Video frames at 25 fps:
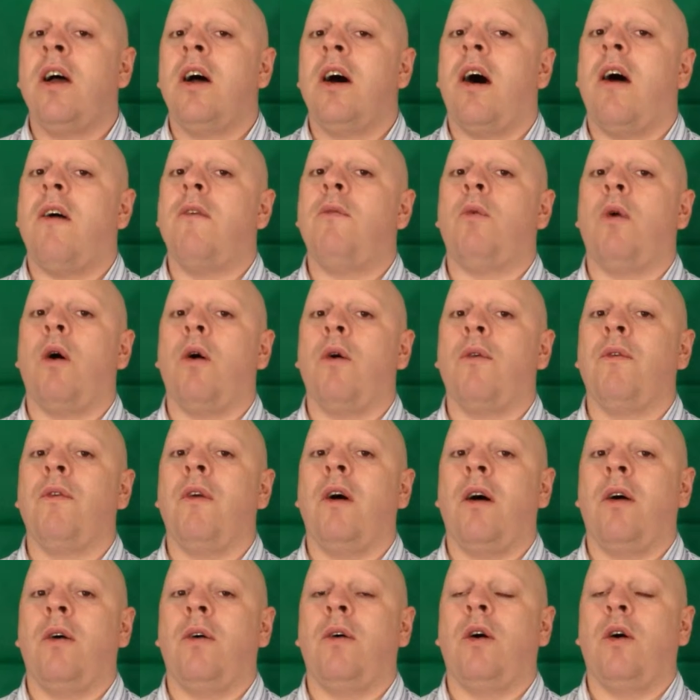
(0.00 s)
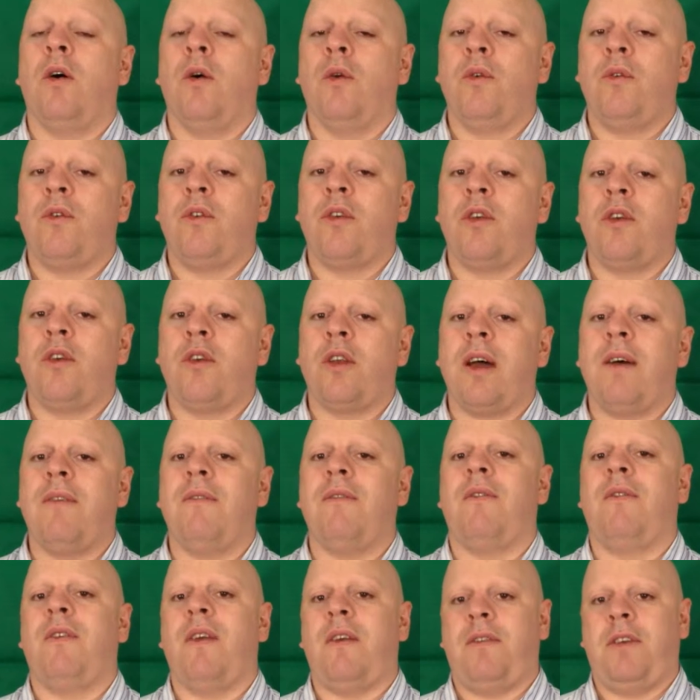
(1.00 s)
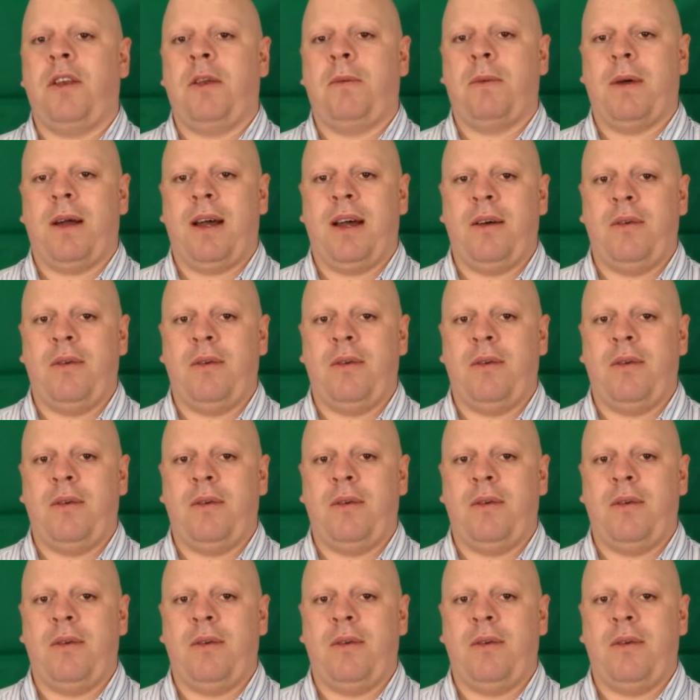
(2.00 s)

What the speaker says: of £150.